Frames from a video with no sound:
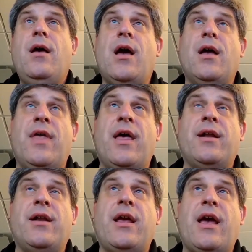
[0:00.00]
And
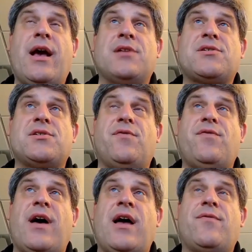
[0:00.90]
then he asks the
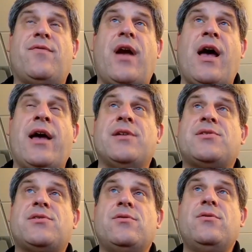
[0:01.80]
five
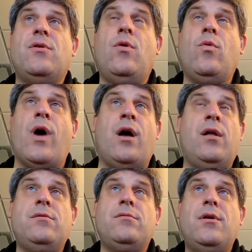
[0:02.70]
guys,
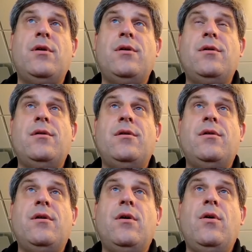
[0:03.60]
well,
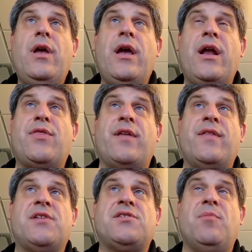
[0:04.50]
anything
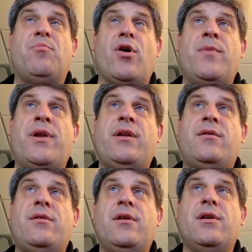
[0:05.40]
that's impermanent,
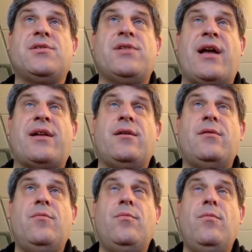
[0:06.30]
is that
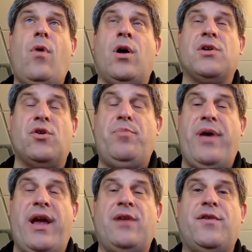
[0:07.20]
also
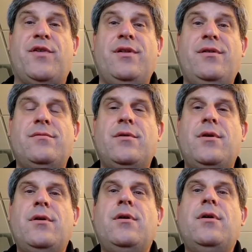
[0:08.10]
painful?
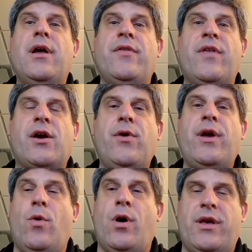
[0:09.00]
And they
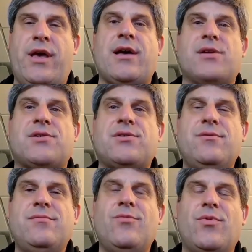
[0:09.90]
agree, well, yes,
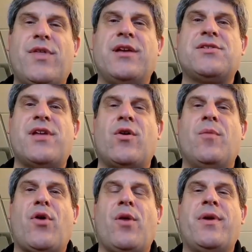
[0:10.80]
things that are
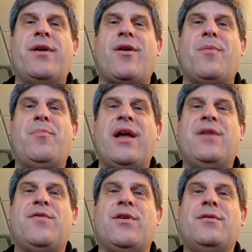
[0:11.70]
impermanent are
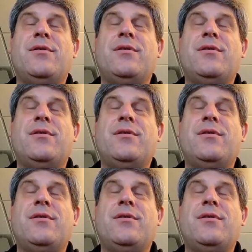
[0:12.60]
painful.